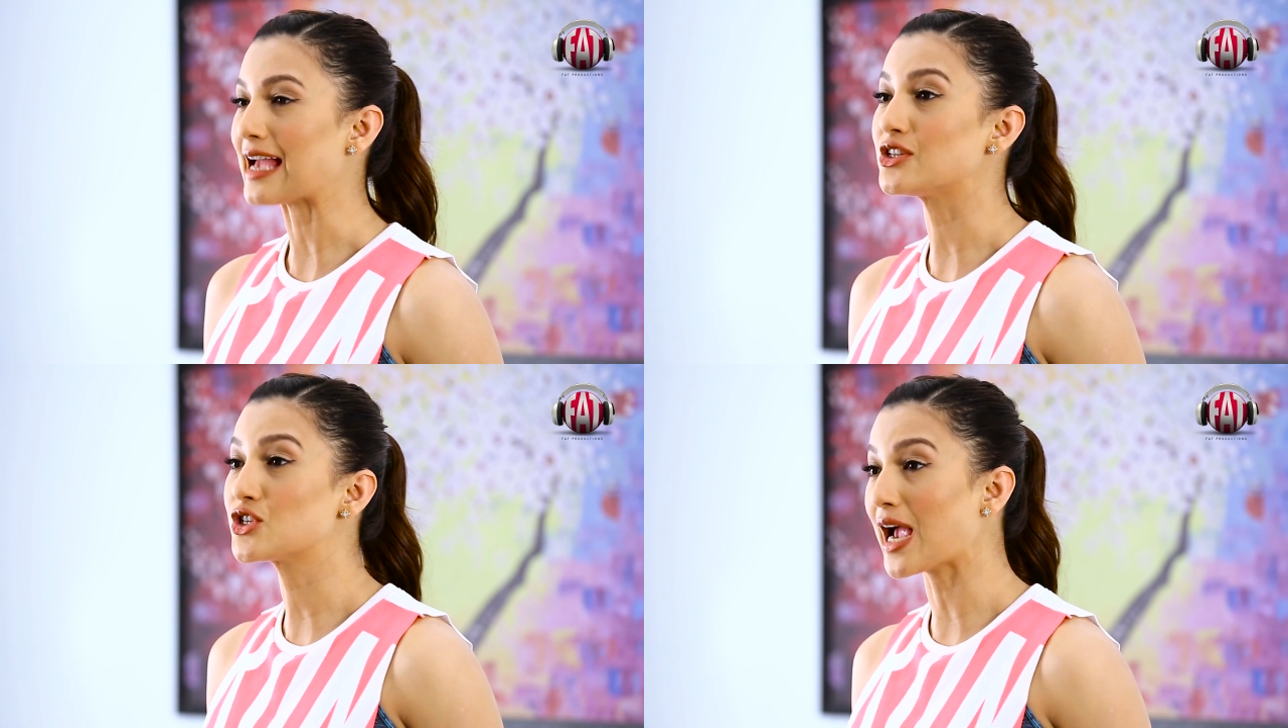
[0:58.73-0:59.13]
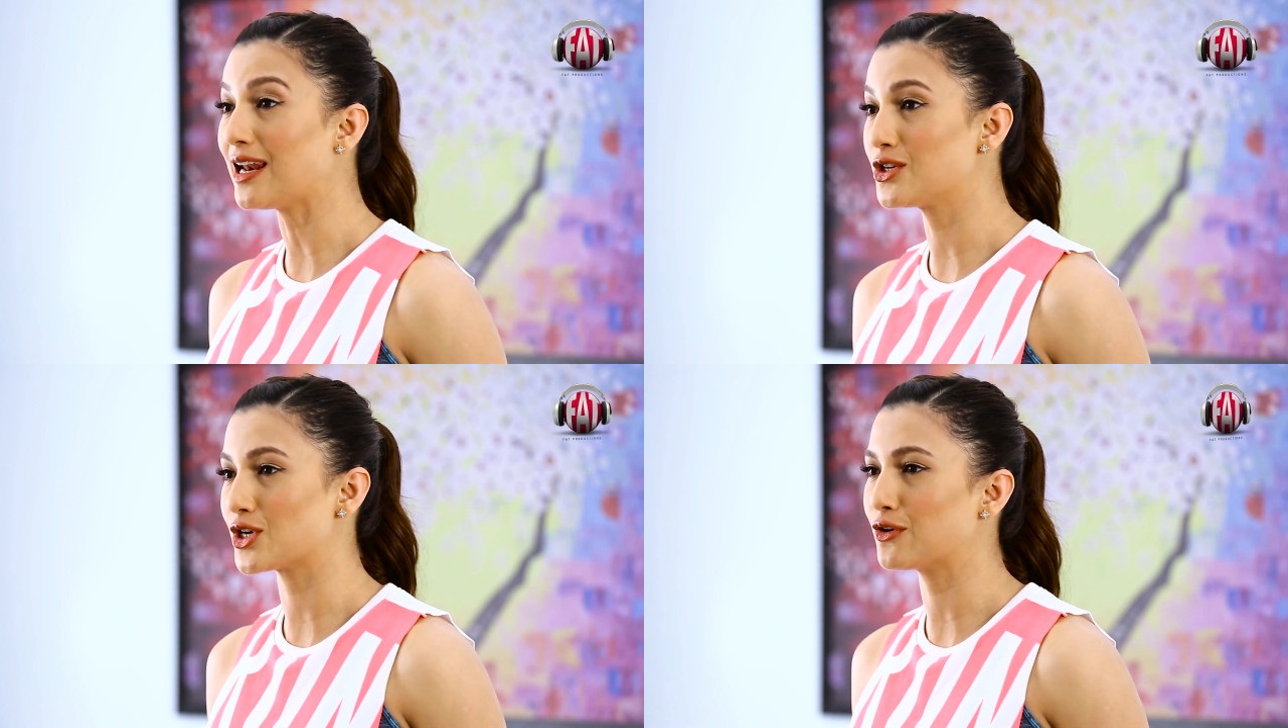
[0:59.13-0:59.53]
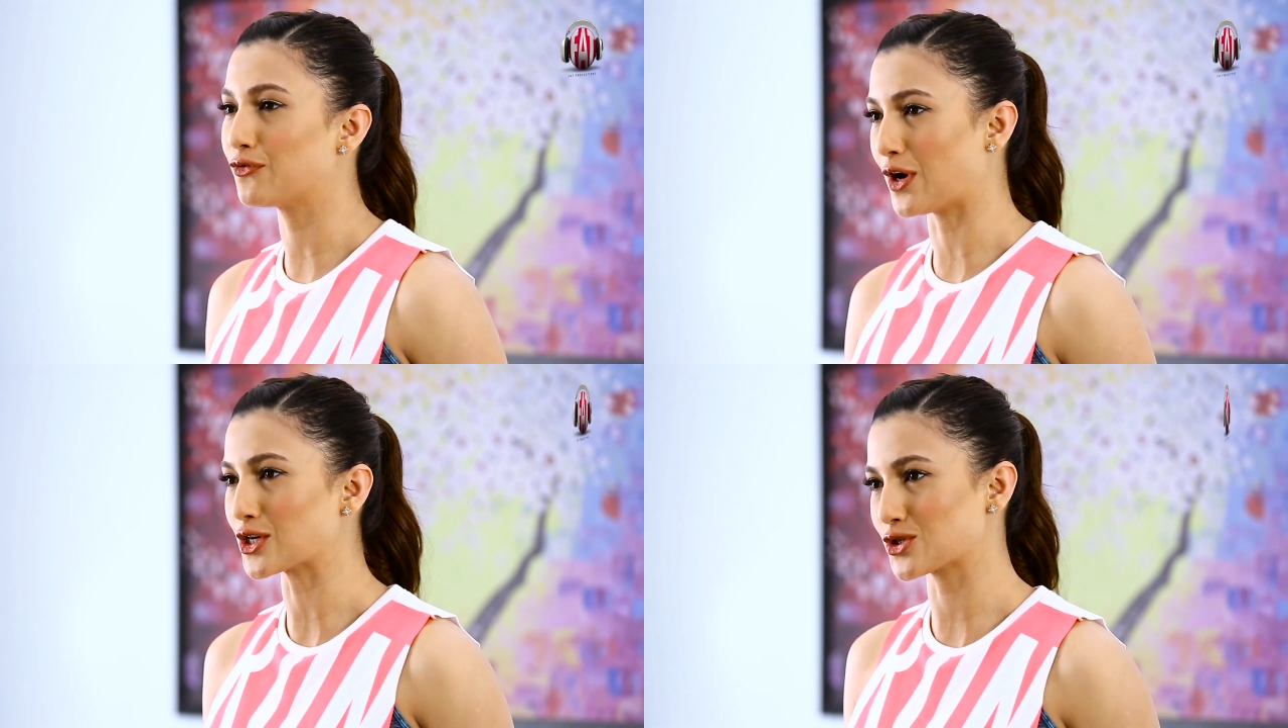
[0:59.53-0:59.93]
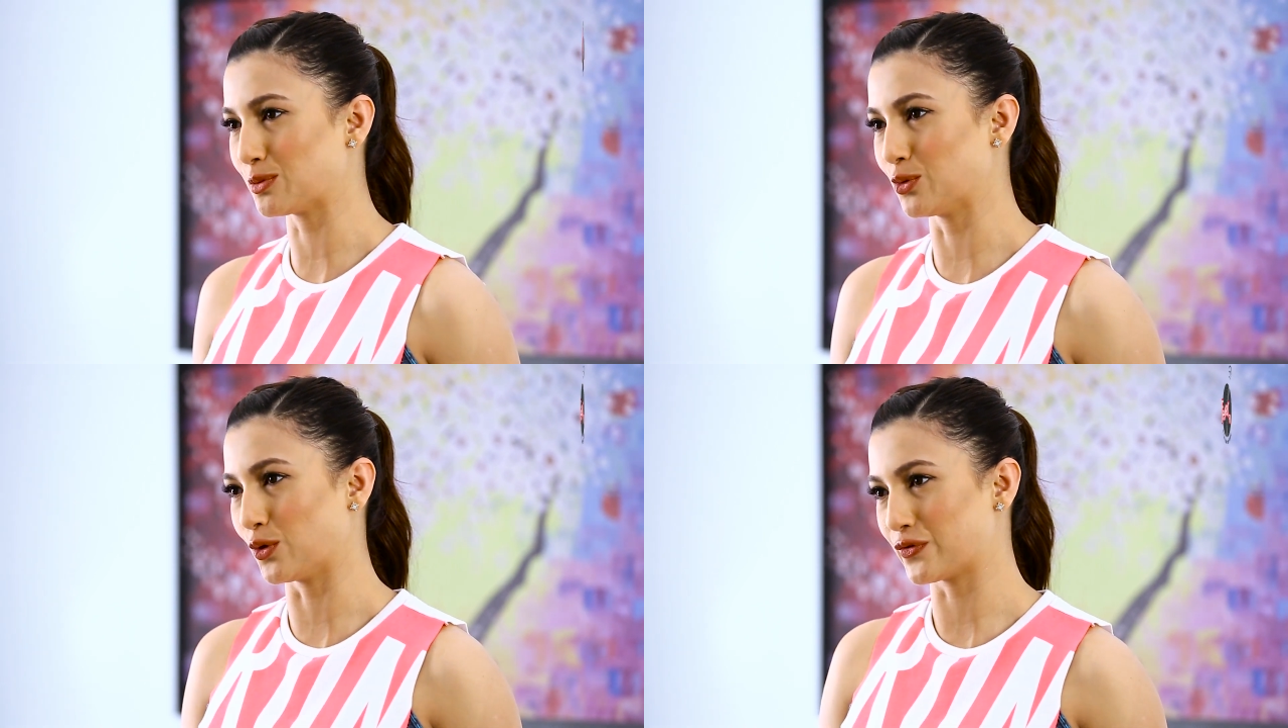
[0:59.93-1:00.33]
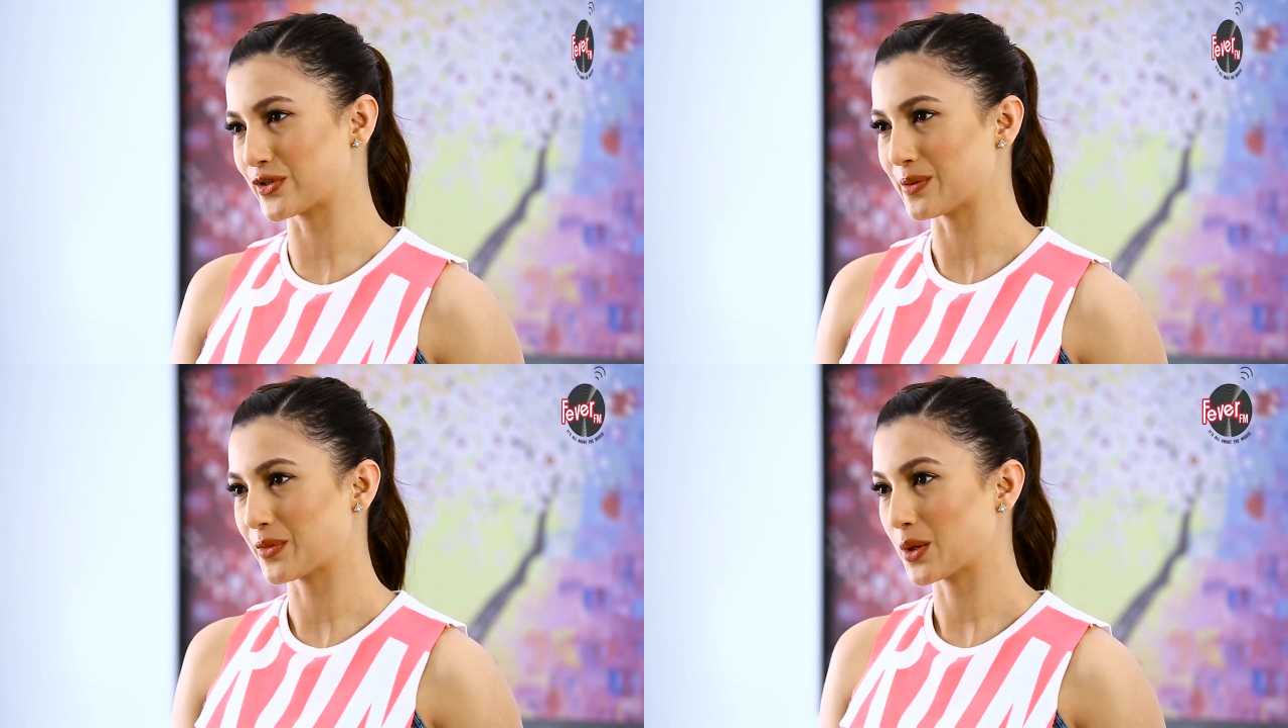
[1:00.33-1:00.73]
and challenging functional moves,